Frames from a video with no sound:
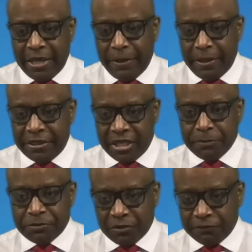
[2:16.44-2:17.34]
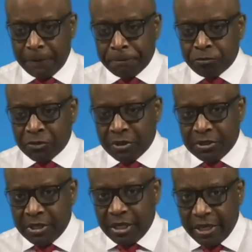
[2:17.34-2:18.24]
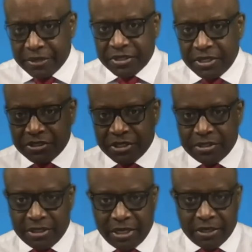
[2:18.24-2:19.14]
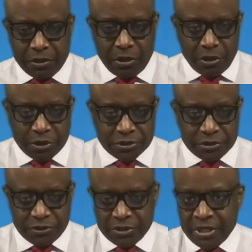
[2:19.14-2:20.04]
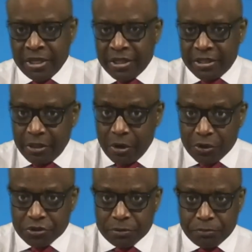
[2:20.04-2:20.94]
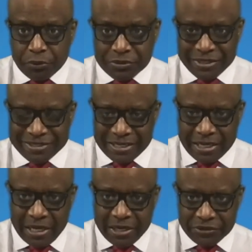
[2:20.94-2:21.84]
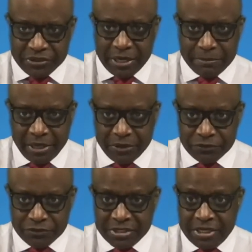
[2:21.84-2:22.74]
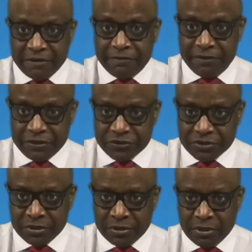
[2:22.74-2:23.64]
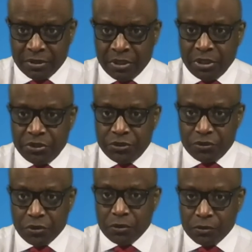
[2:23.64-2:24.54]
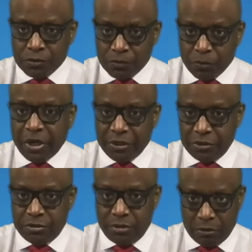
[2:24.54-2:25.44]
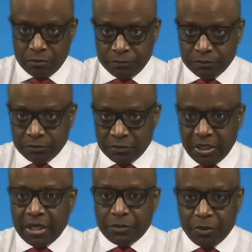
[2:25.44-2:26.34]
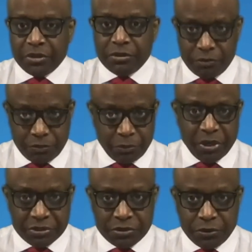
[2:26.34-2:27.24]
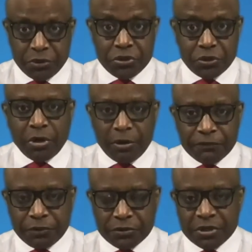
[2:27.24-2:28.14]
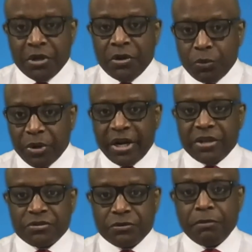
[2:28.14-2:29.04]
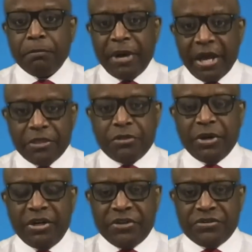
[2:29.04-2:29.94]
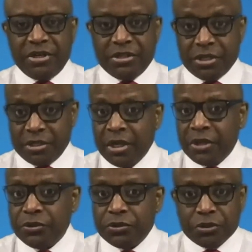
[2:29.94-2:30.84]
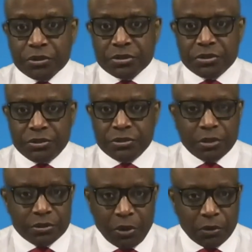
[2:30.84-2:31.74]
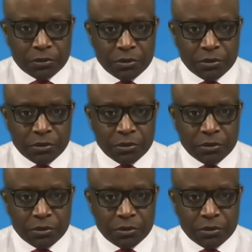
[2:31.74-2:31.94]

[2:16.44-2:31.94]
in terms of estate agent and auctions, the auction process has timelines. They're fixed. You know what you know, and what you want to know, you know upfront. Whereas buying through an estate agent, you just do not know